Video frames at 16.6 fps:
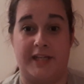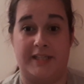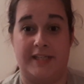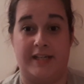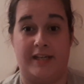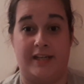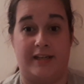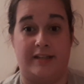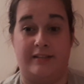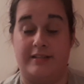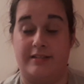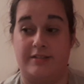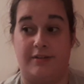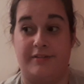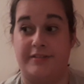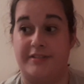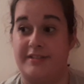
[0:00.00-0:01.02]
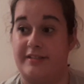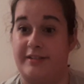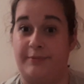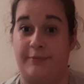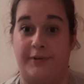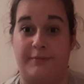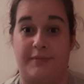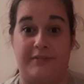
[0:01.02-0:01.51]
Dick, and he's honestly
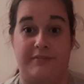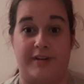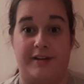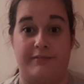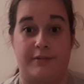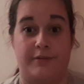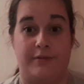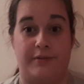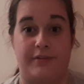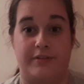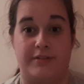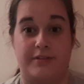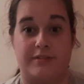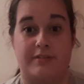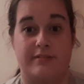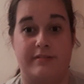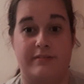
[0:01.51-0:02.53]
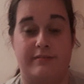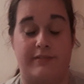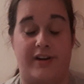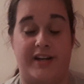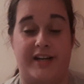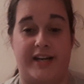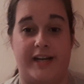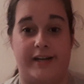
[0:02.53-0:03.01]
one of my favourite authors
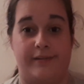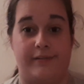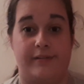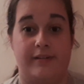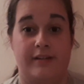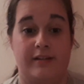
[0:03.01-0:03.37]
right now.